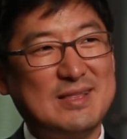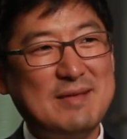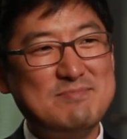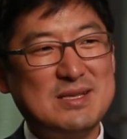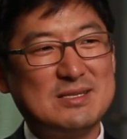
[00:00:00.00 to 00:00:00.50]

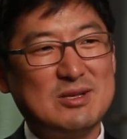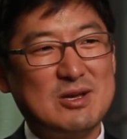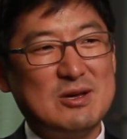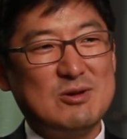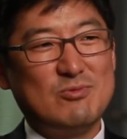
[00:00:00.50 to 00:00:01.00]
That means
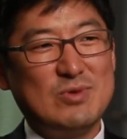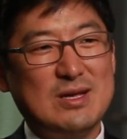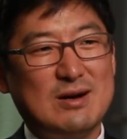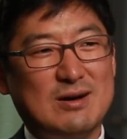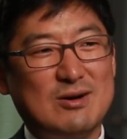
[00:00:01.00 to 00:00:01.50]

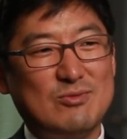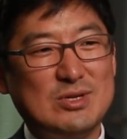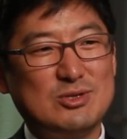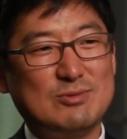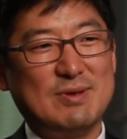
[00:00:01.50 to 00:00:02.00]

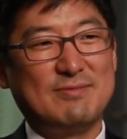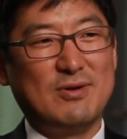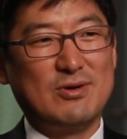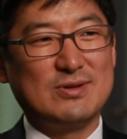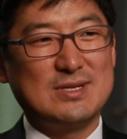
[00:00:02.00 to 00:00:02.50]
we should be
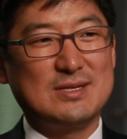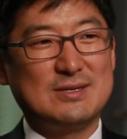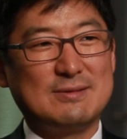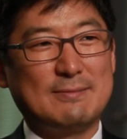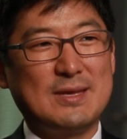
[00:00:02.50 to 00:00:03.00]
focusing
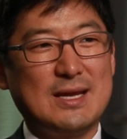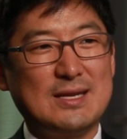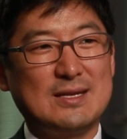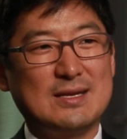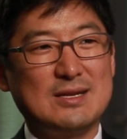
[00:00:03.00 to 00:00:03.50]
on getting